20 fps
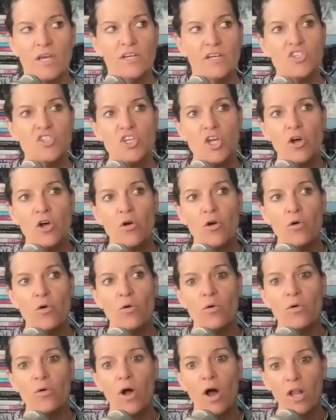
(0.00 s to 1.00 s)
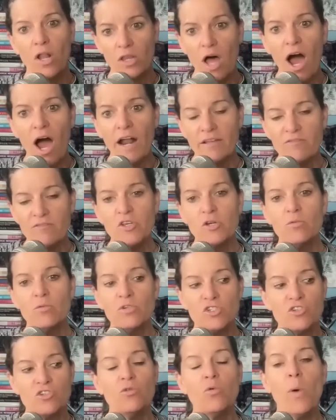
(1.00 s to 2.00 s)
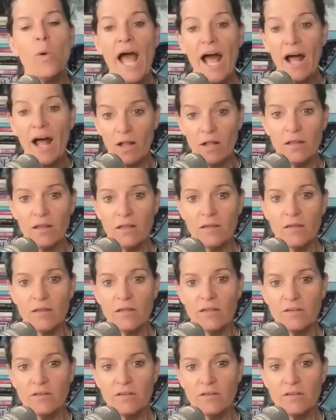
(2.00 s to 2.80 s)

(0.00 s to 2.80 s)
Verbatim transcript: So a lot of you will do well